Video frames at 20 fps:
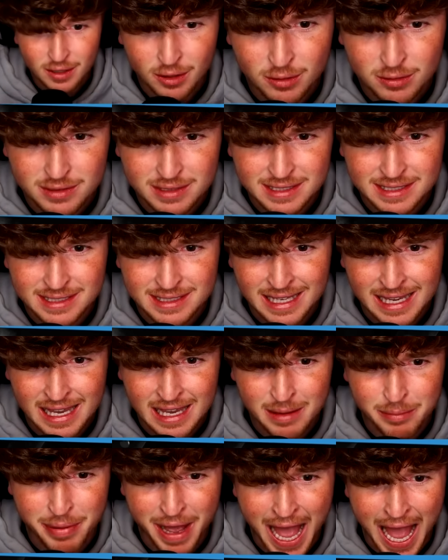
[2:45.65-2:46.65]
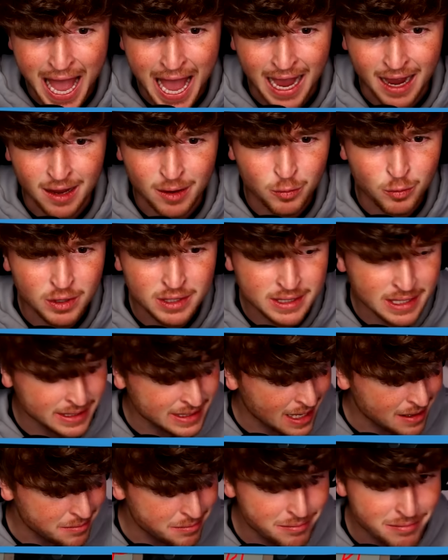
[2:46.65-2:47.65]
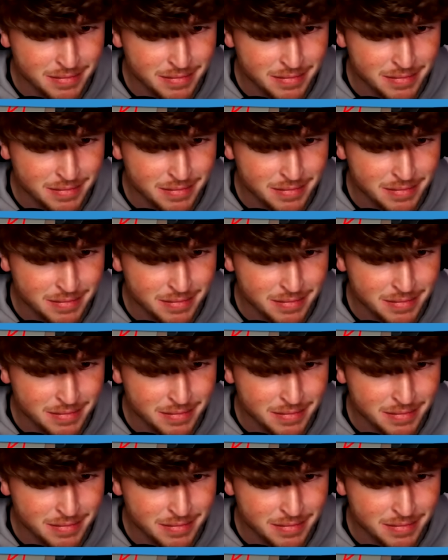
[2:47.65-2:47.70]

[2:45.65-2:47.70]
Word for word: Don't see back. What does that